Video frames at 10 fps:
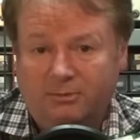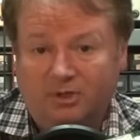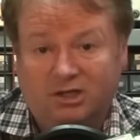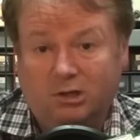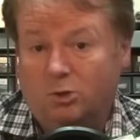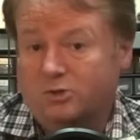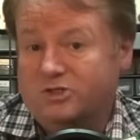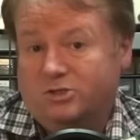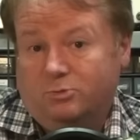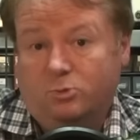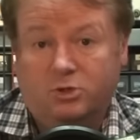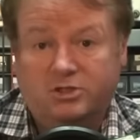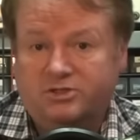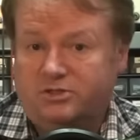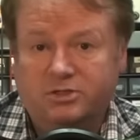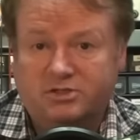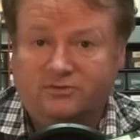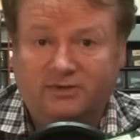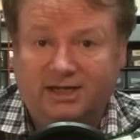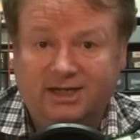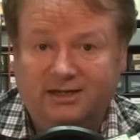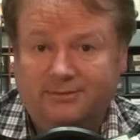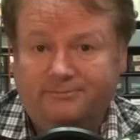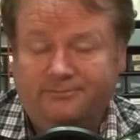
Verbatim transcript: But the clone works just fine.